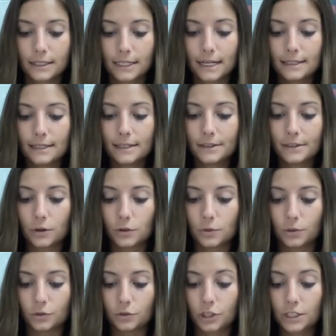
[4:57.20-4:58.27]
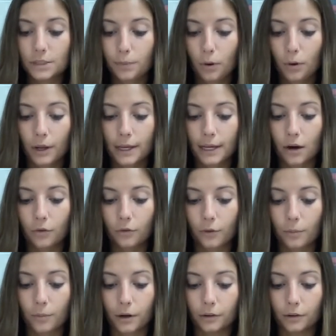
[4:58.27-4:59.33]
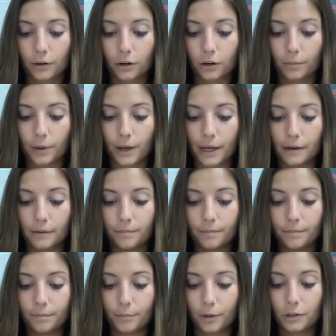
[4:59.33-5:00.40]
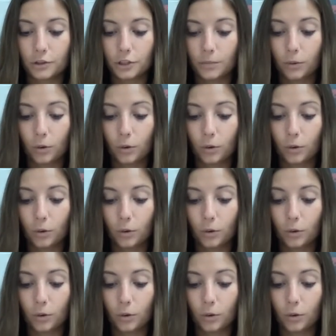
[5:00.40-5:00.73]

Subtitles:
Daisy's nose was just poking out from under her bed, but she